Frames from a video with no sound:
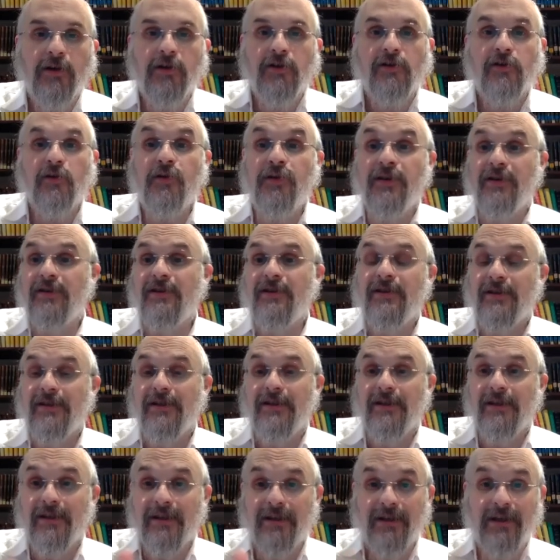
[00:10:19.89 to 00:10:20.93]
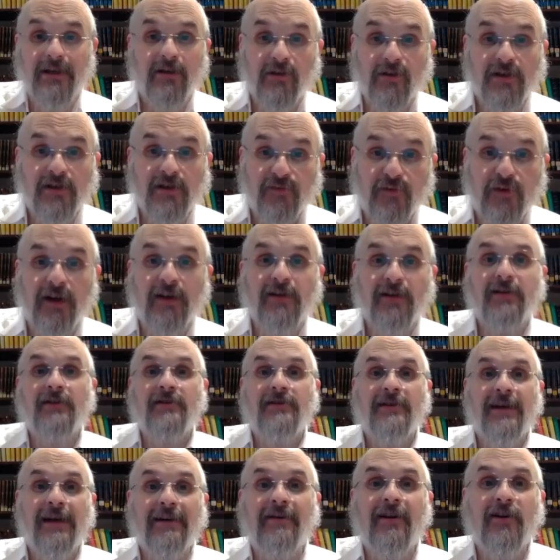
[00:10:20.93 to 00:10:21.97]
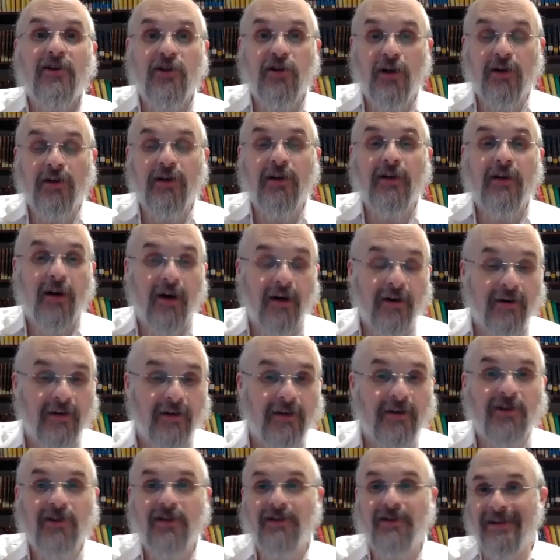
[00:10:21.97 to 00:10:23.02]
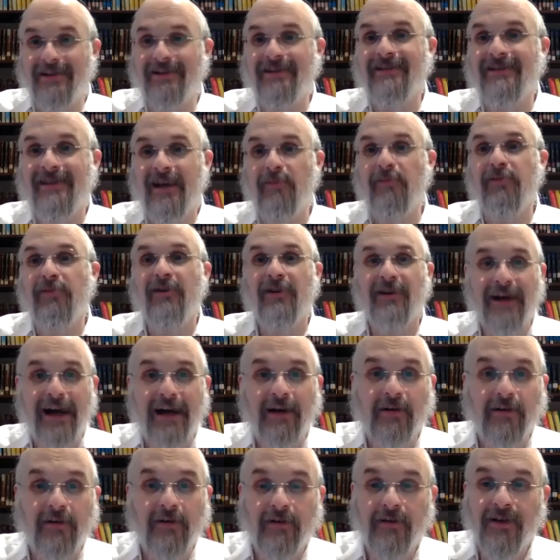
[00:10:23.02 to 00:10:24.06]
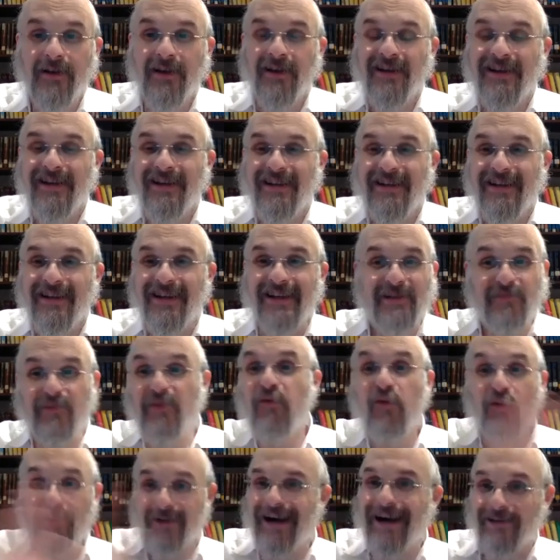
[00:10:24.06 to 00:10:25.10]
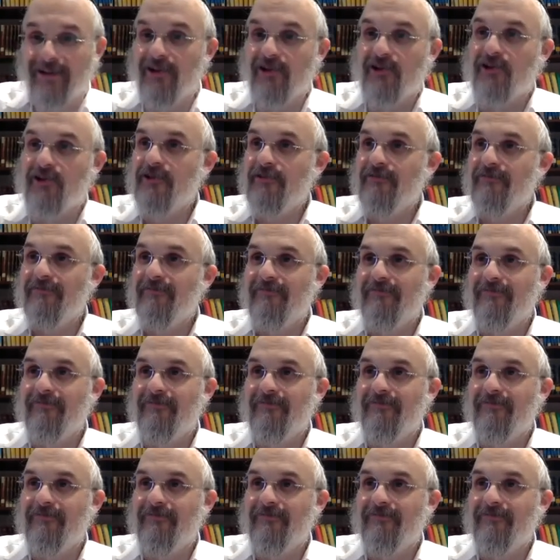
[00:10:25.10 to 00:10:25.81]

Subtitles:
So this here, this phrase, Yisader al Shachana Kaara, he should set in the table of Kaara, is before Kaddish.